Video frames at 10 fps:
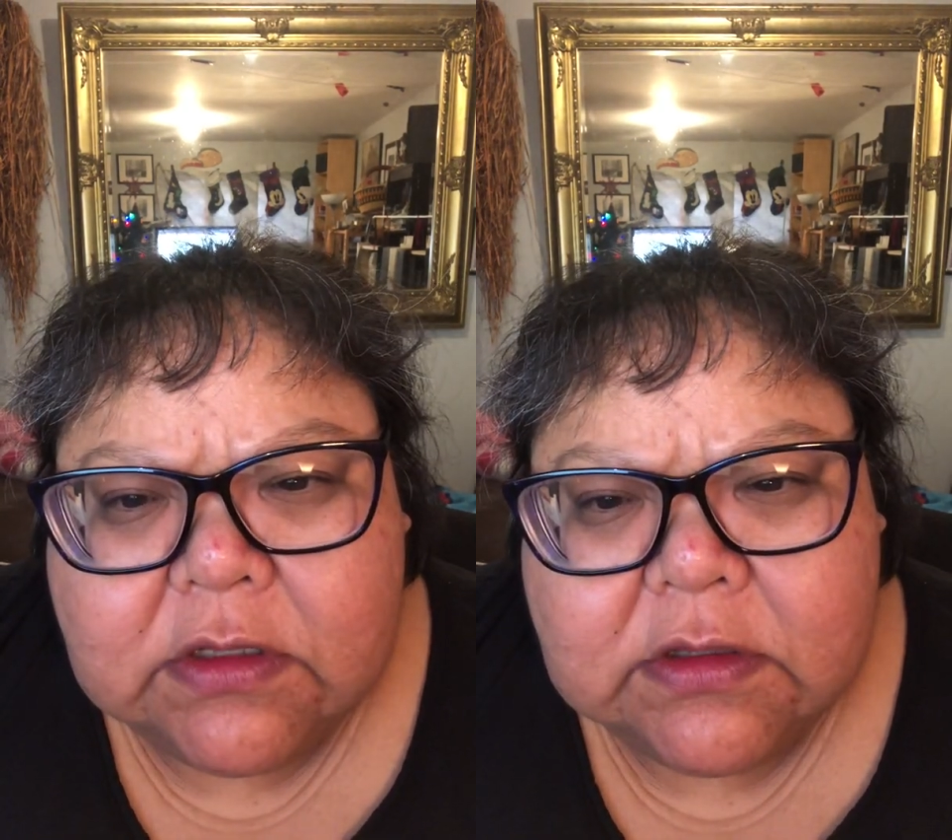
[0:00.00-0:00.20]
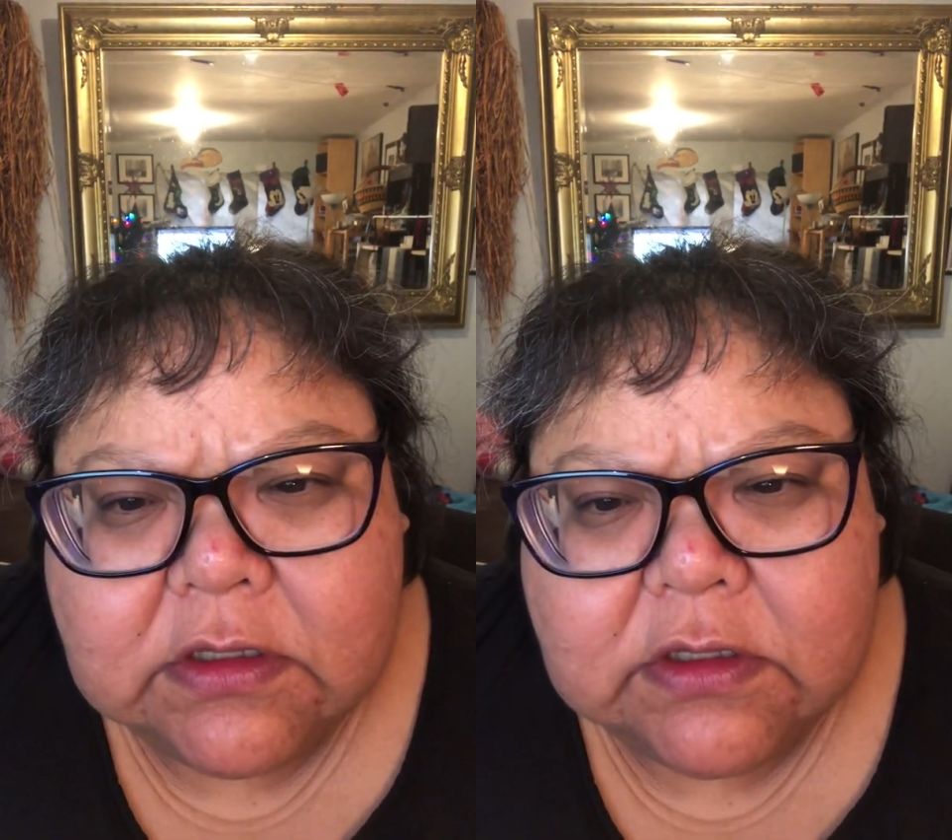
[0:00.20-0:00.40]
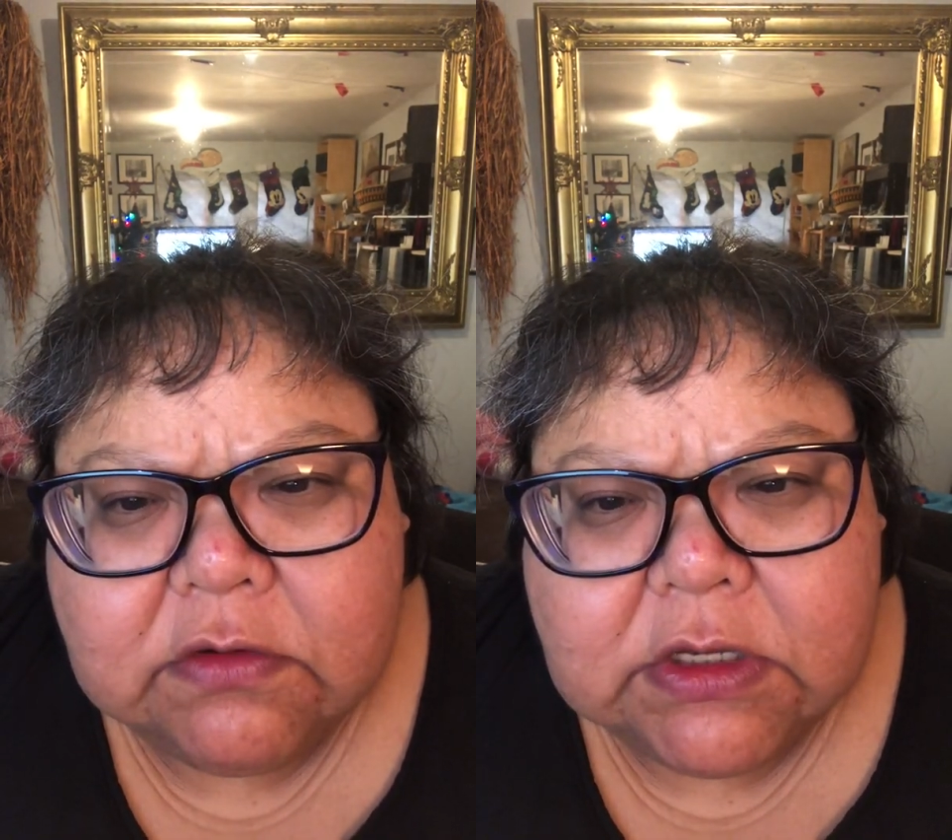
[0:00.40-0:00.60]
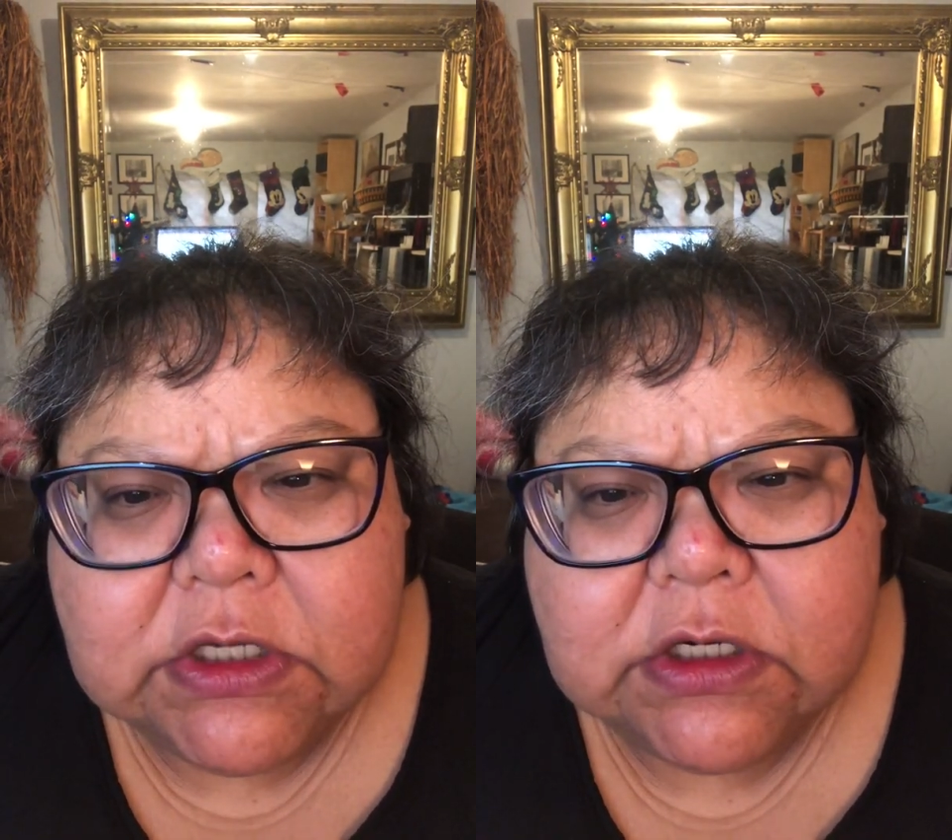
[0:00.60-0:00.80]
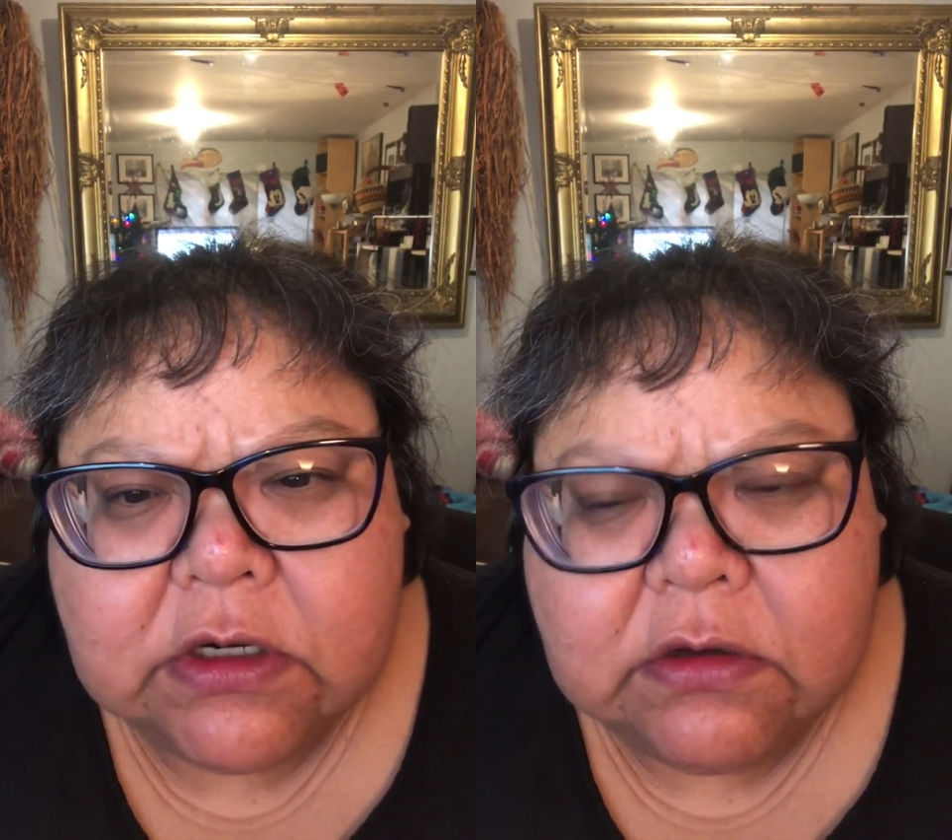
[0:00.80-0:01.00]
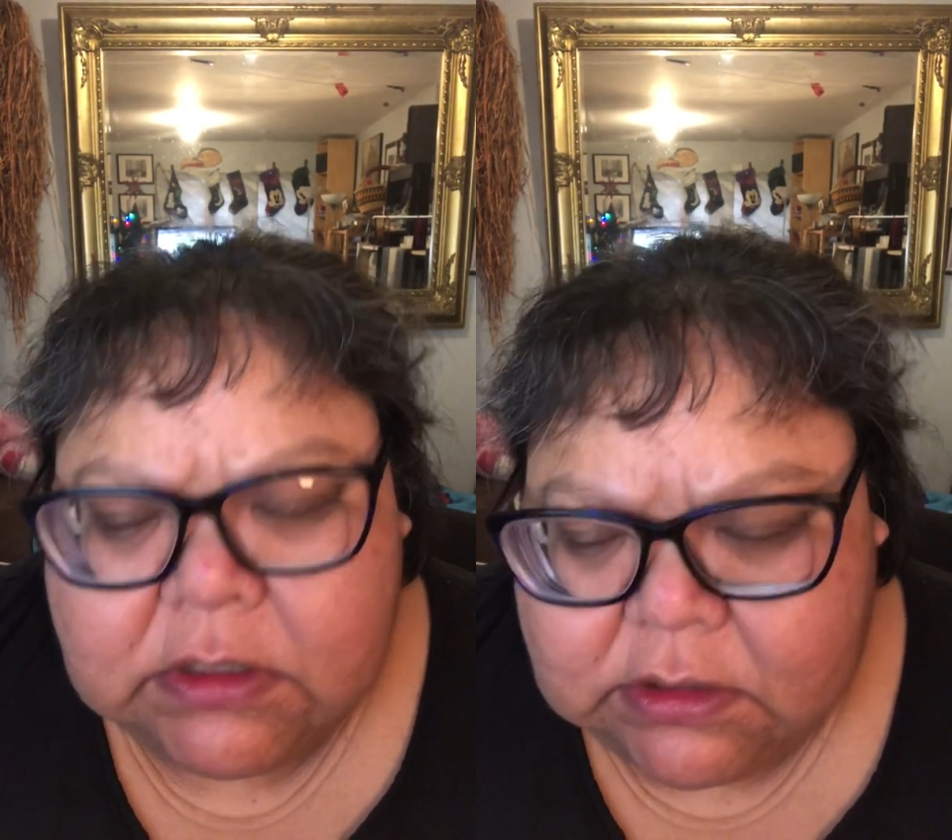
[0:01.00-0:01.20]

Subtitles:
this creature you're going